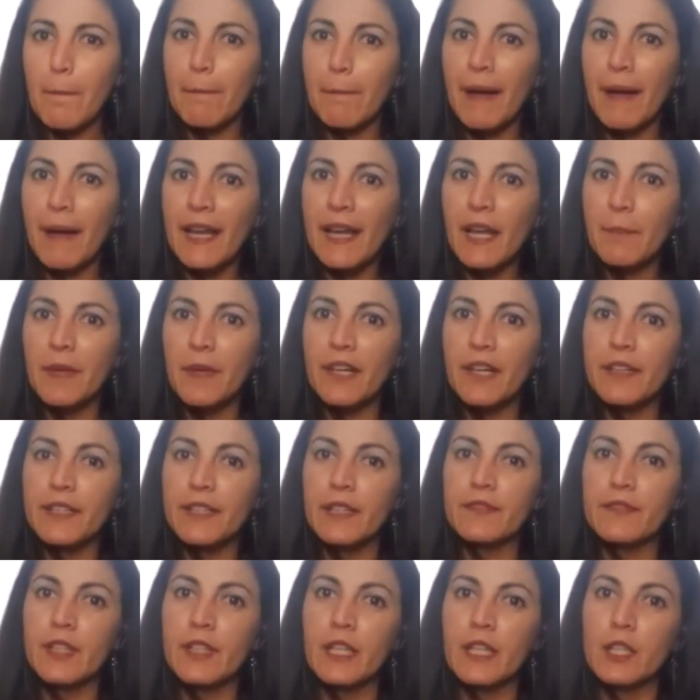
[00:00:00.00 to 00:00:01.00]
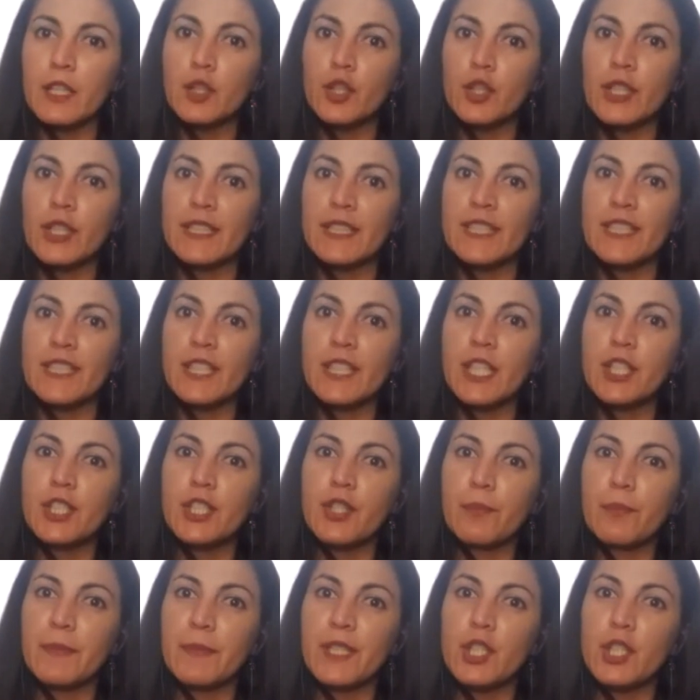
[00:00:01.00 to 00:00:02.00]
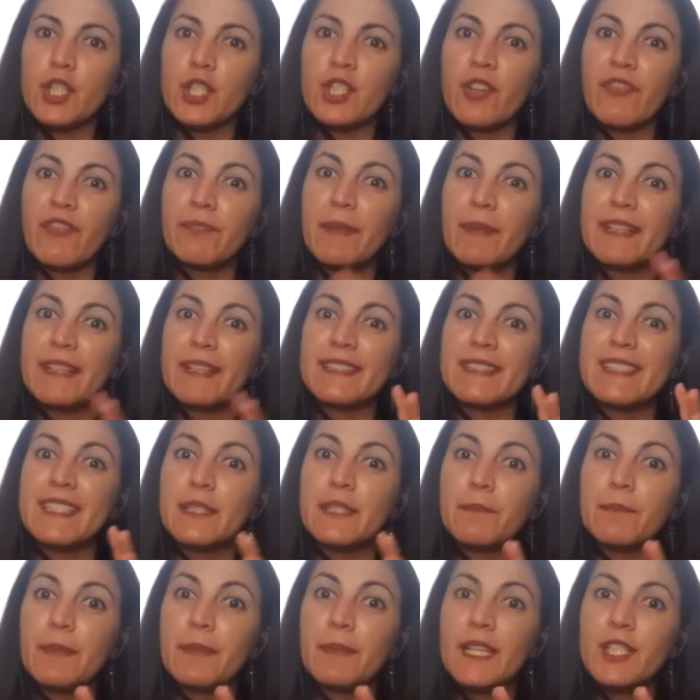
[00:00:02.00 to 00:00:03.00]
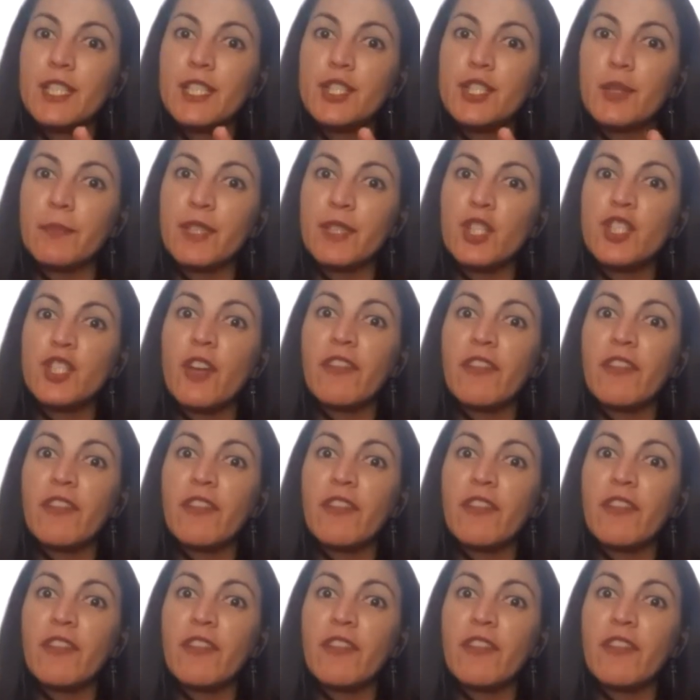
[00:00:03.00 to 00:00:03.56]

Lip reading: Pan American Health Organization because of participation, because of